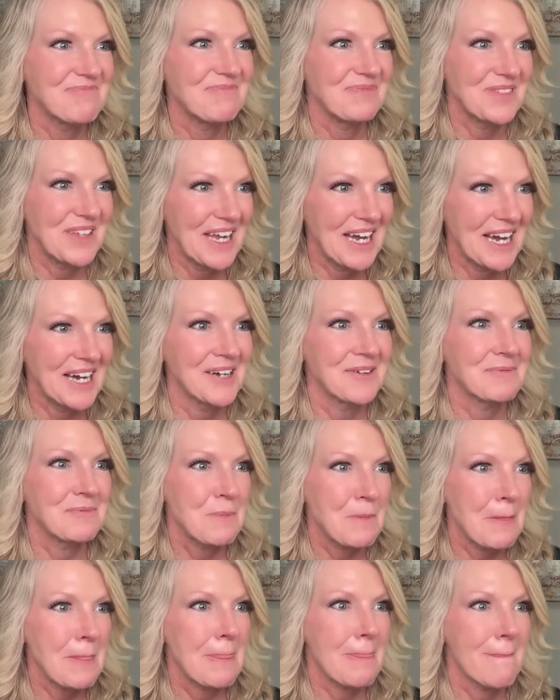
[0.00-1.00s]
Yeah,
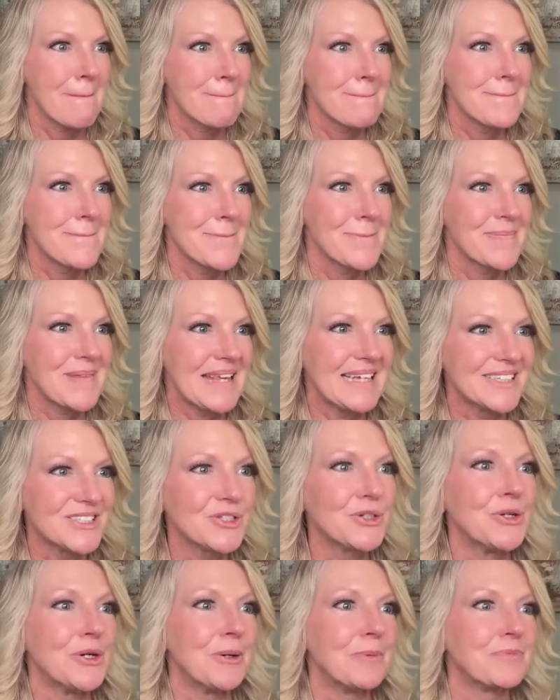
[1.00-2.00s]
it's
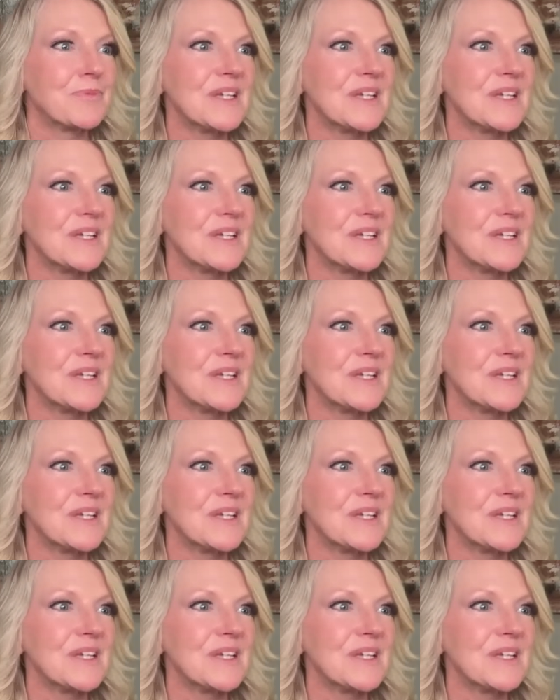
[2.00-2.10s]
cool.